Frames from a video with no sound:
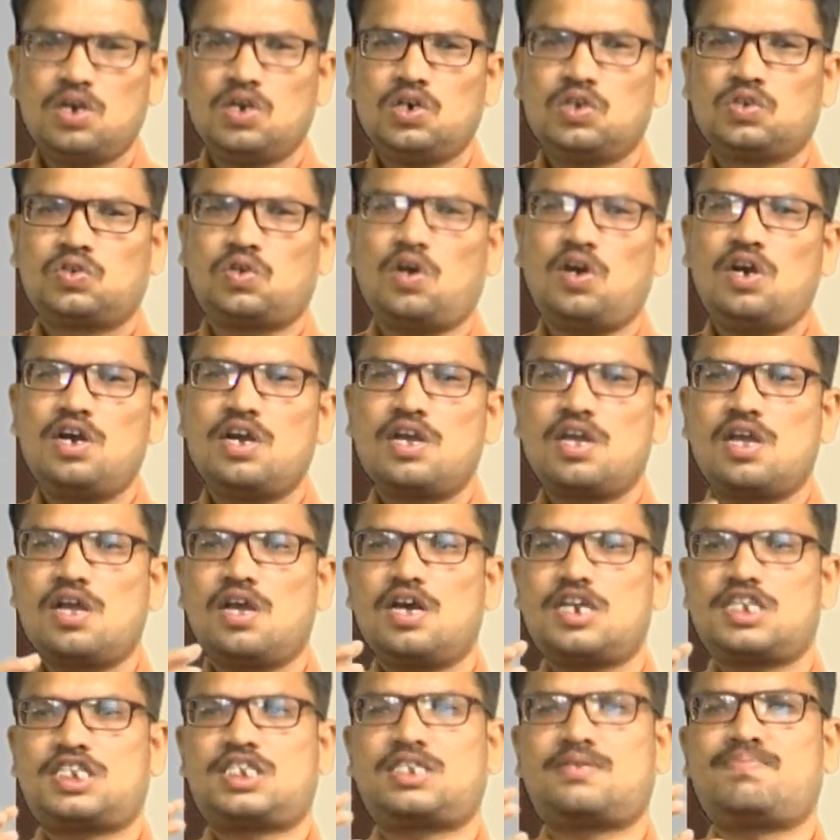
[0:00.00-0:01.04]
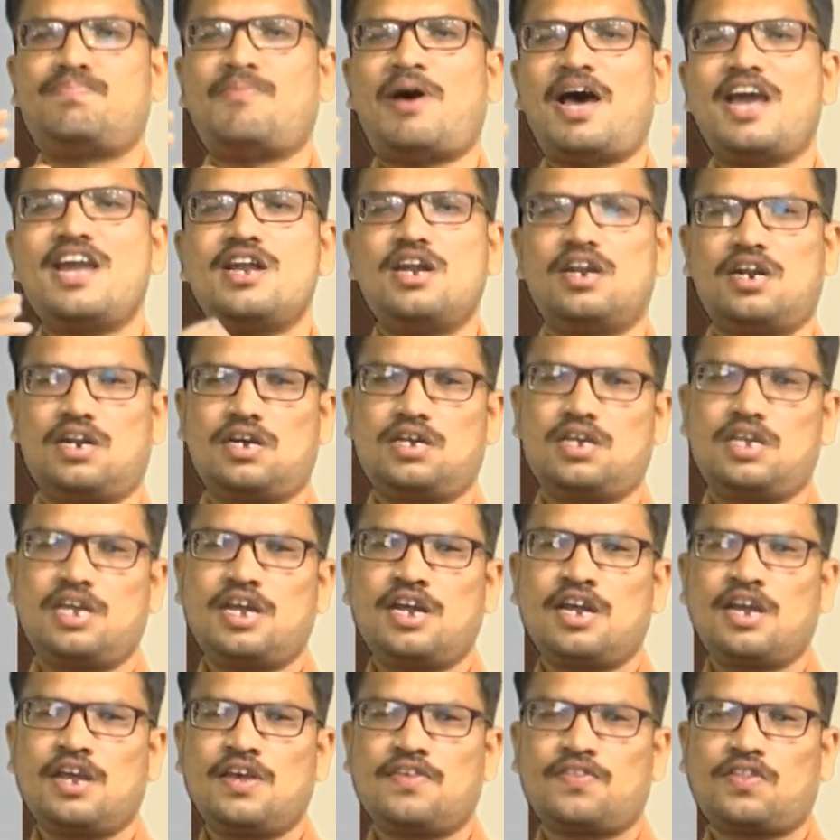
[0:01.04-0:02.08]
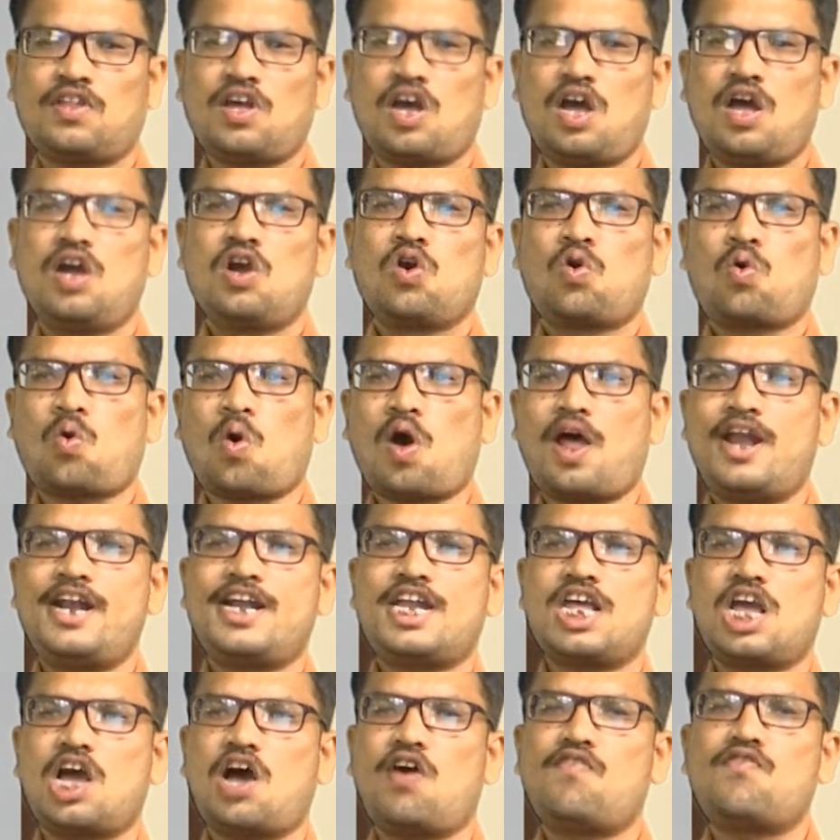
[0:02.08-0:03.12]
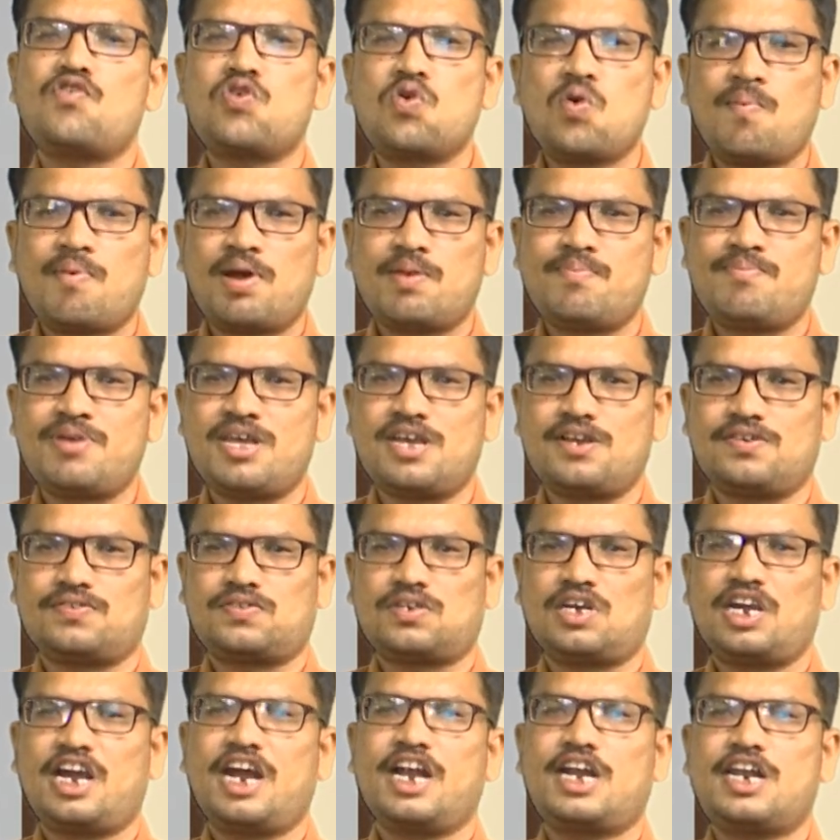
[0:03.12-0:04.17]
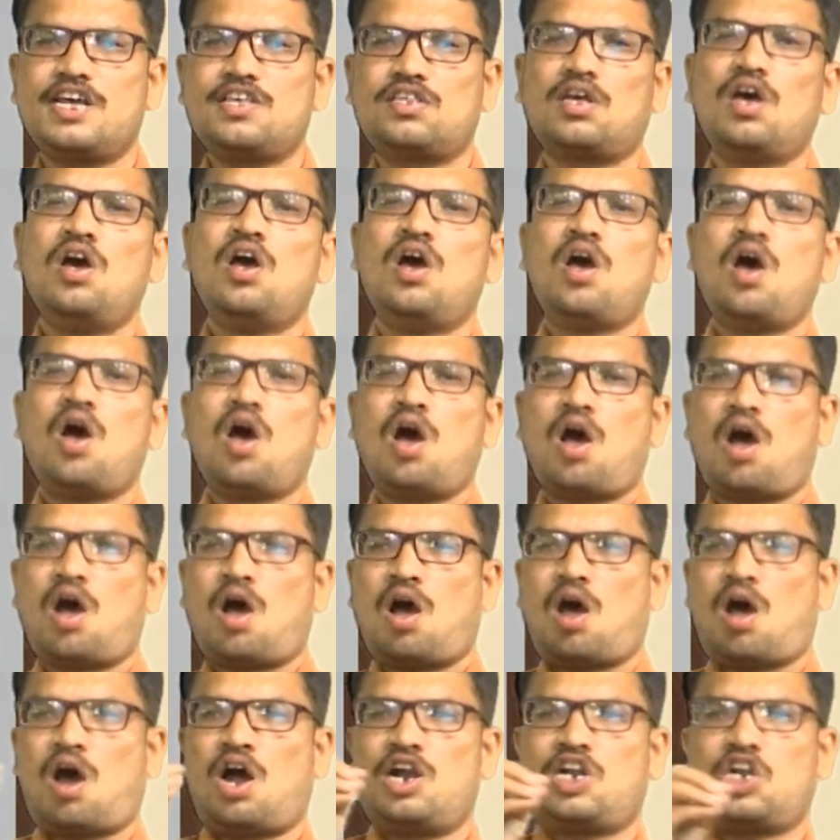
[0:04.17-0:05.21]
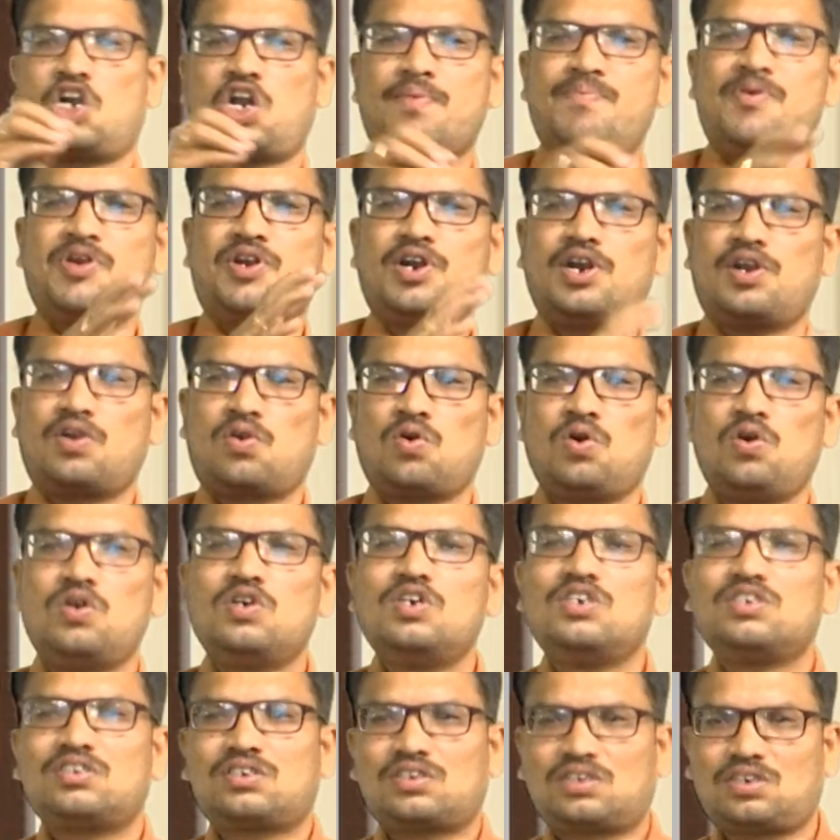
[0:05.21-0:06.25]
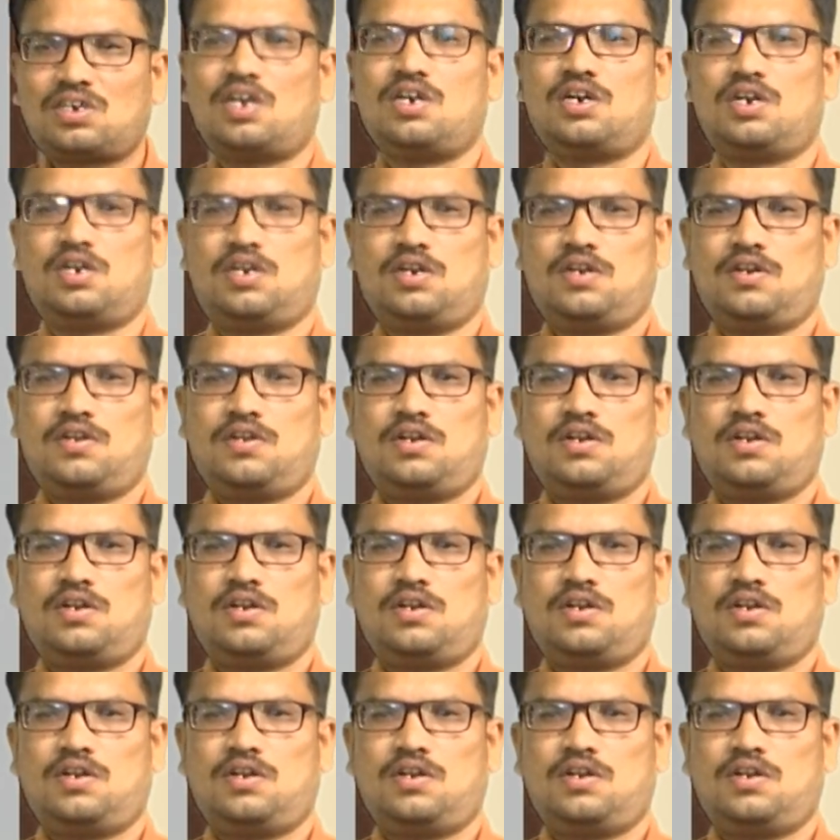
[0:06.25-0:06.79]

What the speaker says: So, here smiling is the quality of human beings. It is attributed to sun.